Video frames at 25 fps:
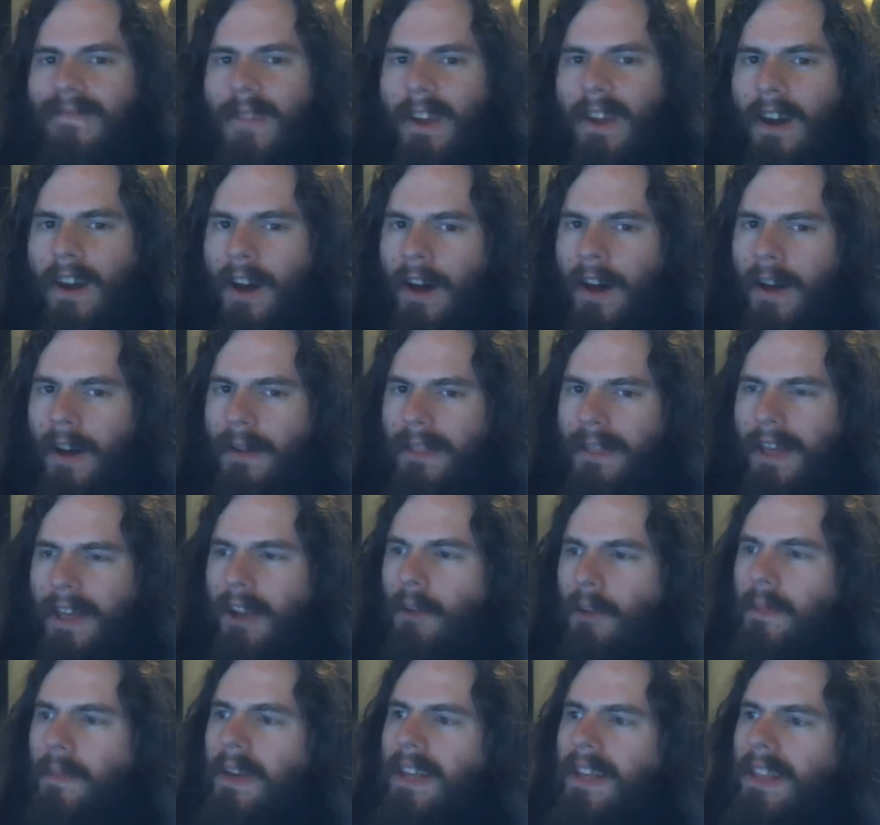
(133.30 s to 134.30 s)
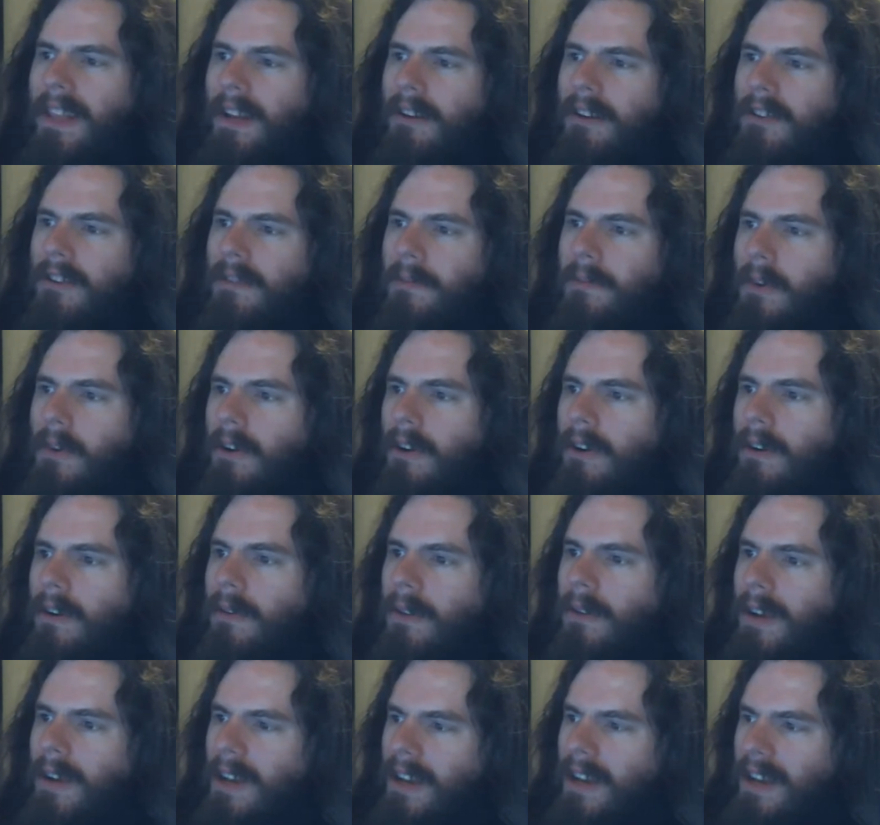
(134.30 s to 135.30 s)
uh, that'll be there
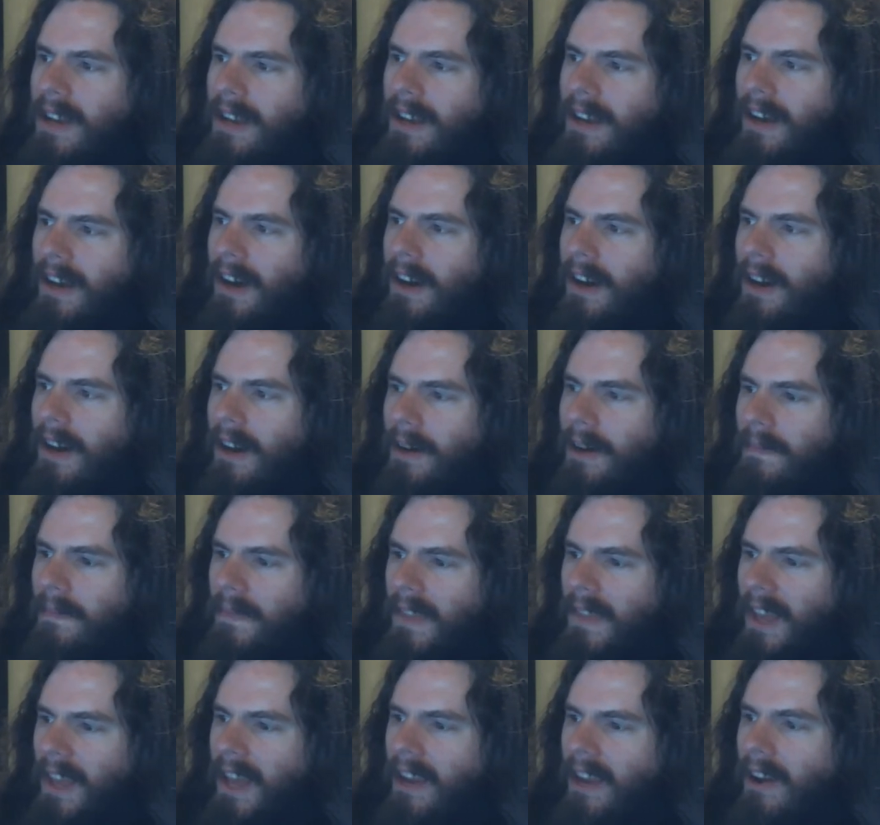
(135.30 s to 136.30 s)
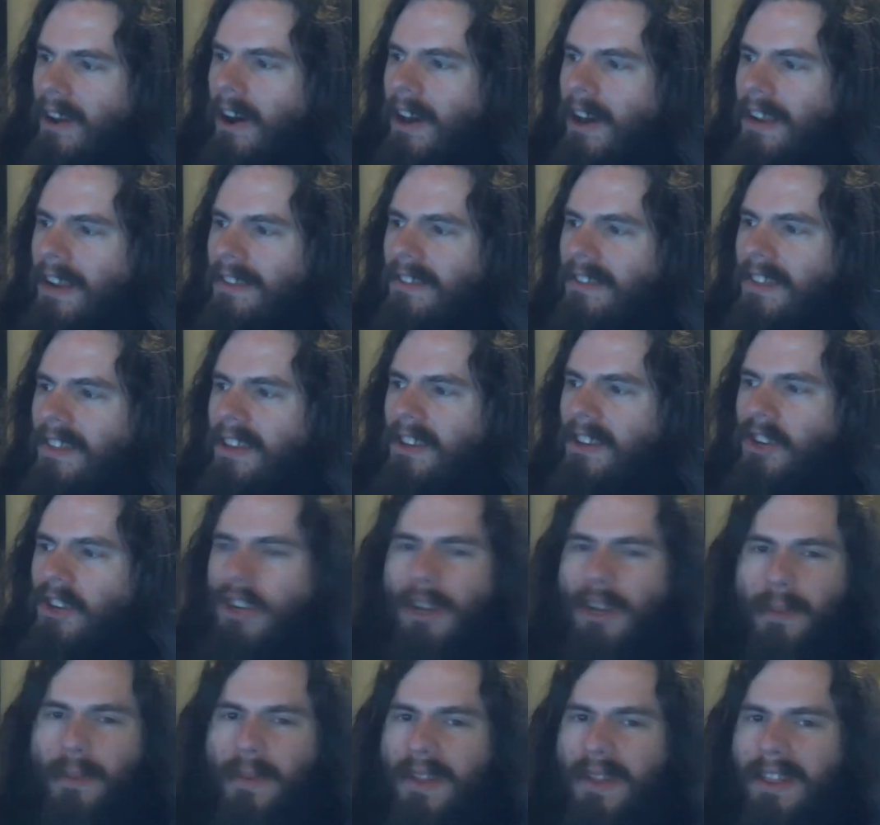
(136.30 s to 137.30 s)
tomorrow. Um, and honestly, it
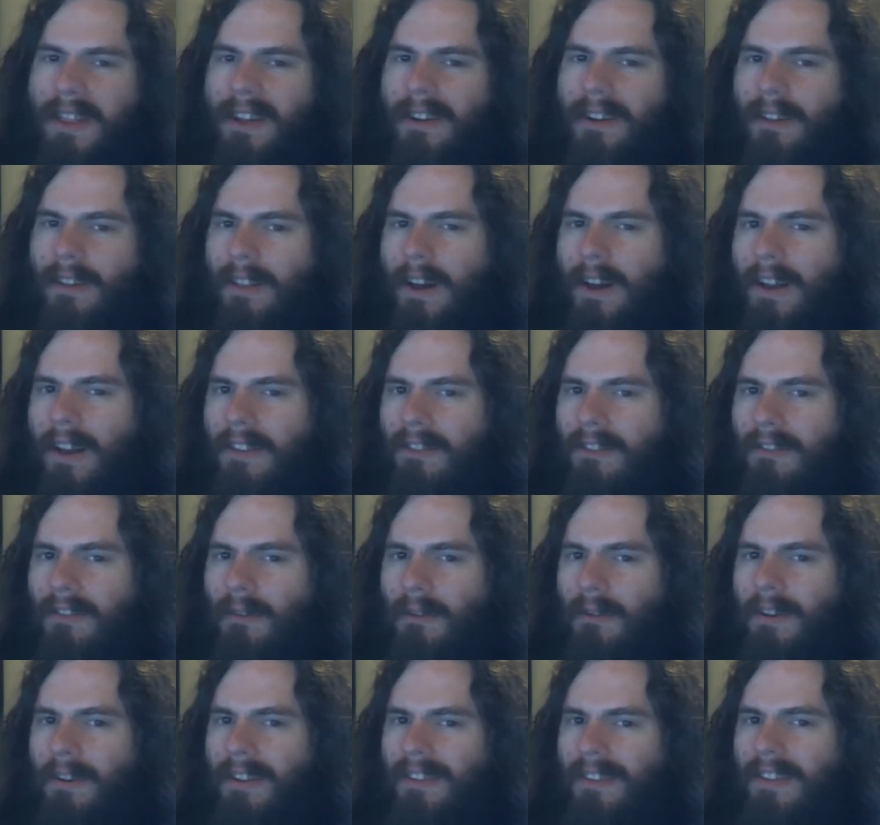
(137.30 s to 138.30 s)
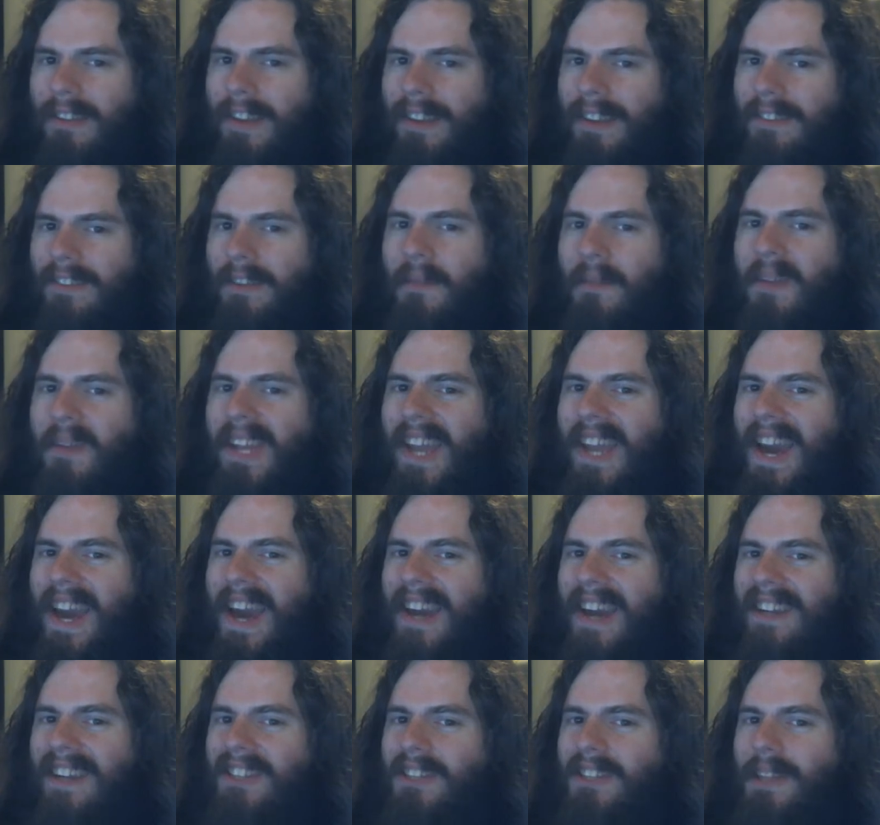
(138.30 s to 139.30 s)
should have been there a lot sooner. It's like somebody
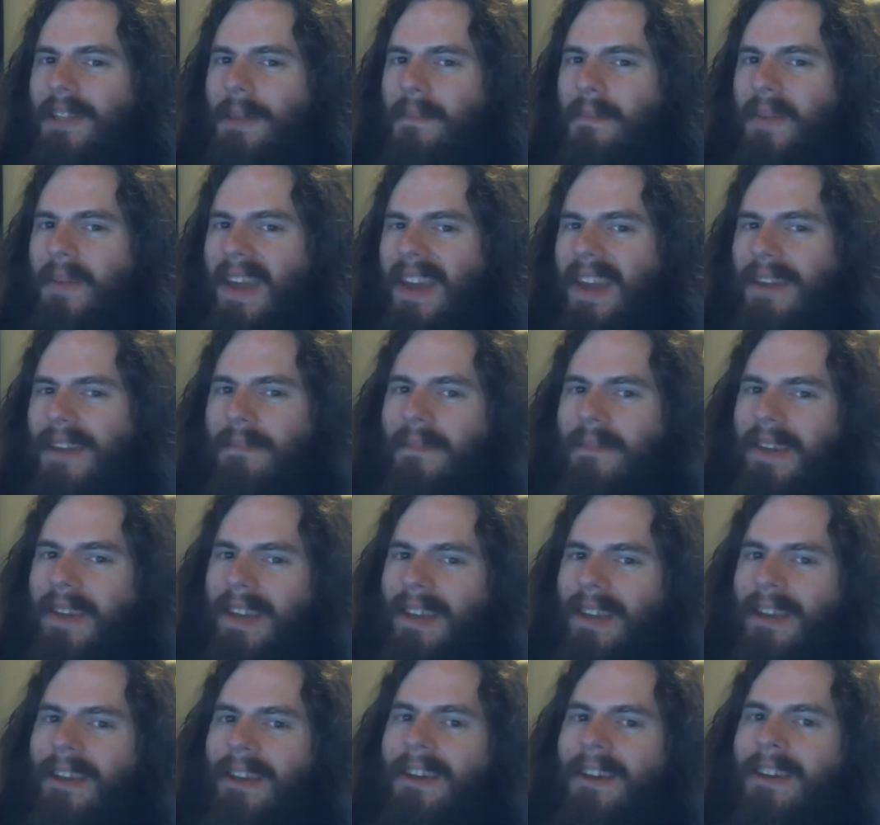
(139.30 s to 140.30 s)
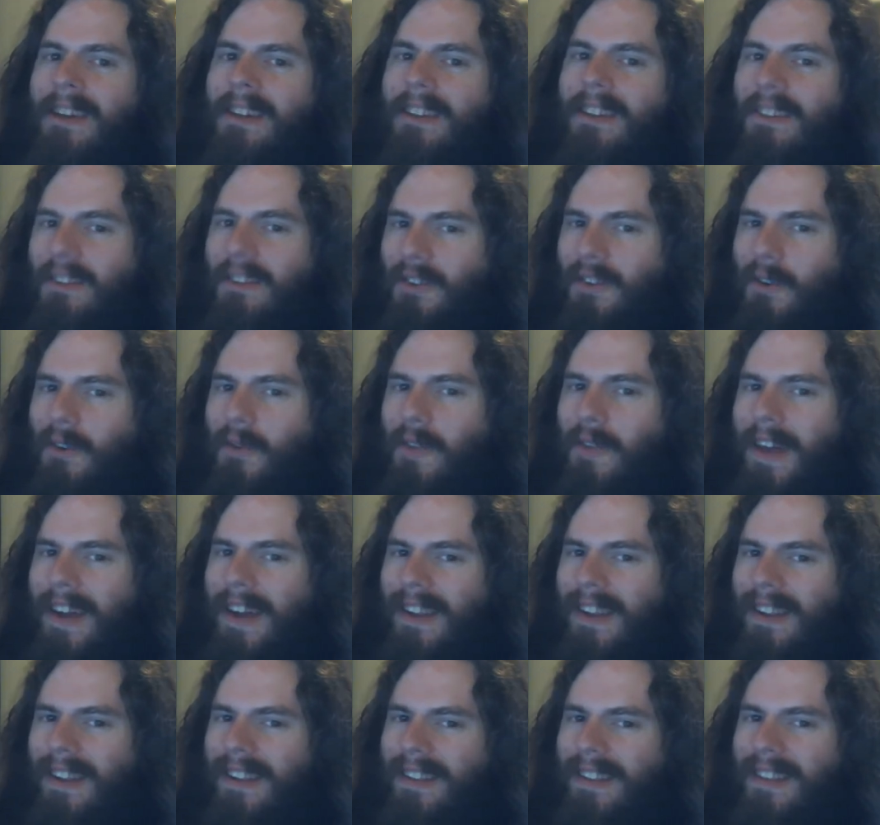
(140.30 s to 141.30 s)
actually paid me to do
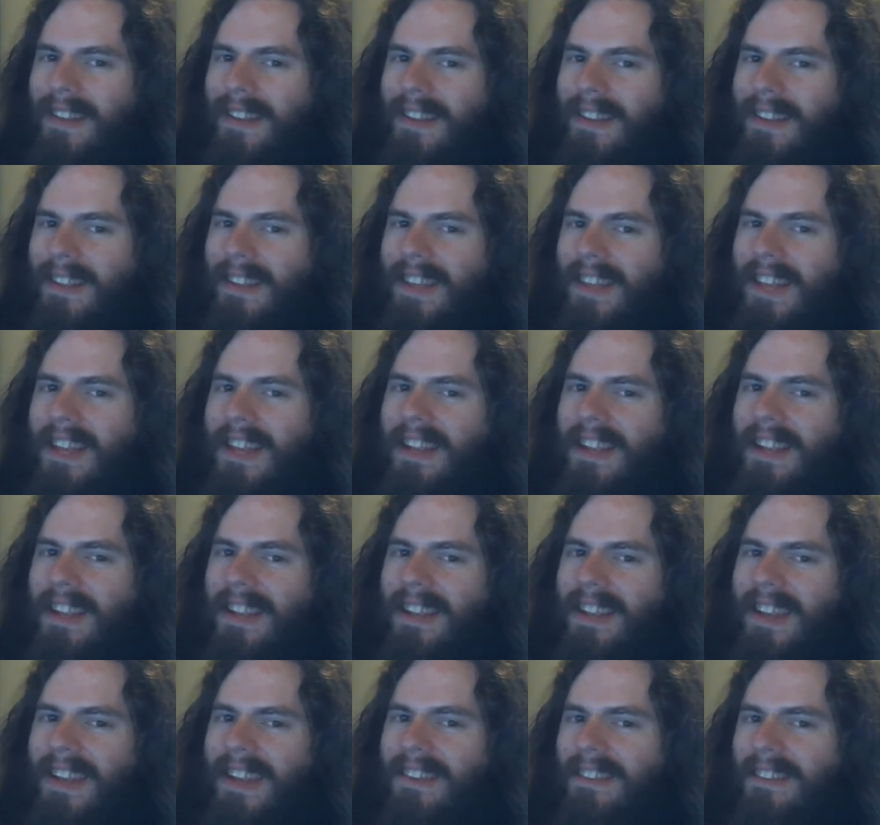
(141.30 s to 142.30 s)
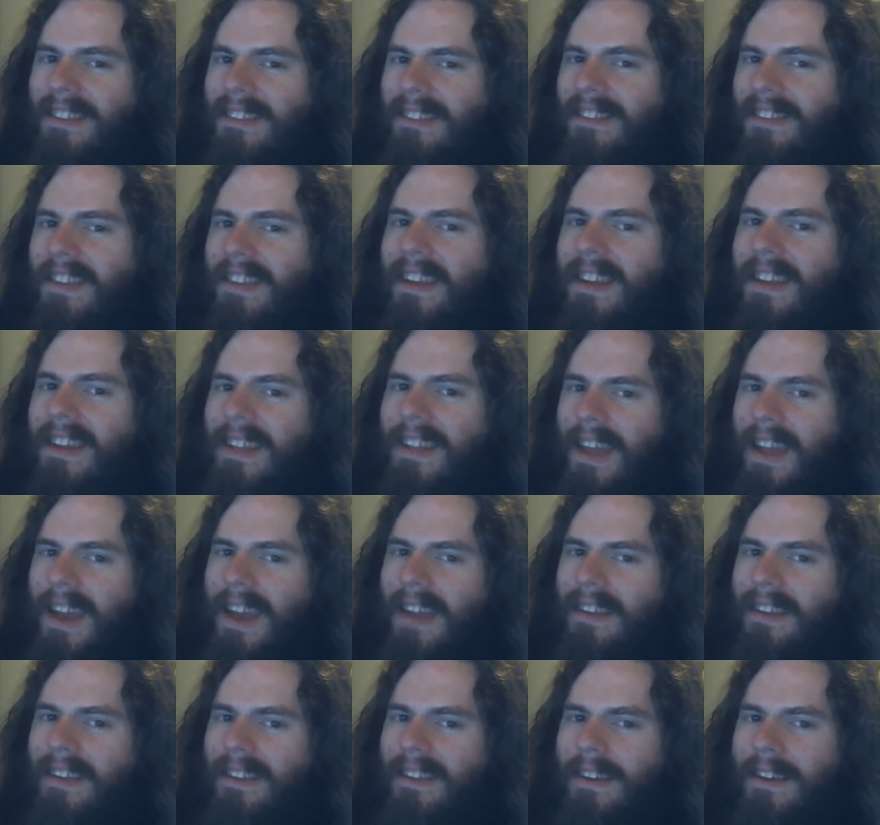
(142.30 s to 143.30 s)
that. It, they, they didn't get to see it
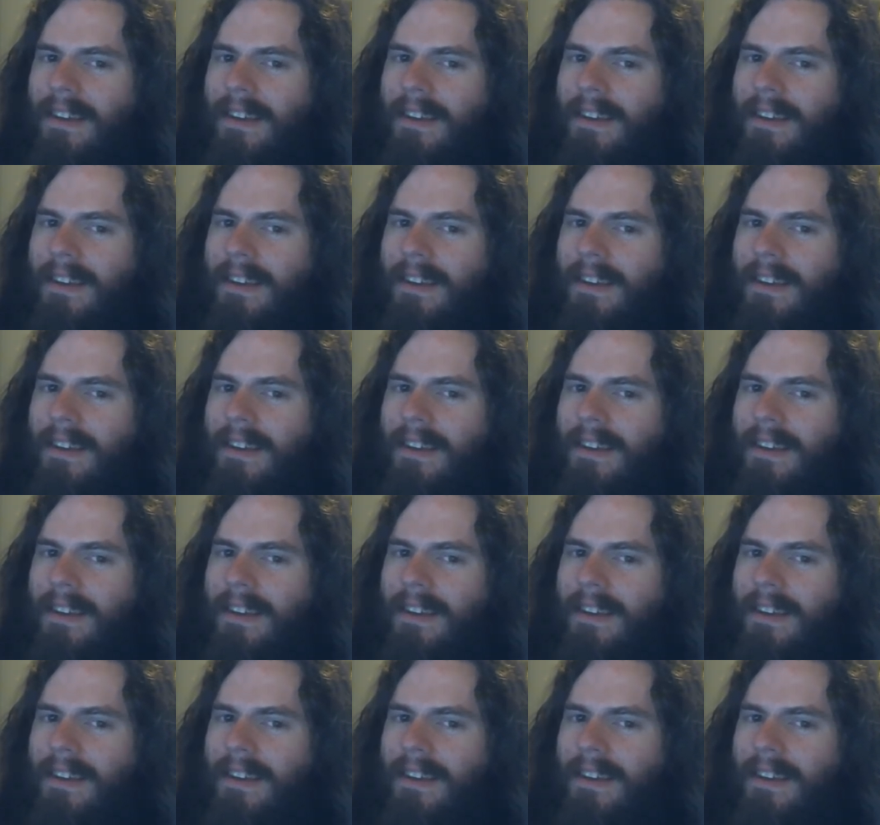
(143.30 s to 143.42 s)
yet.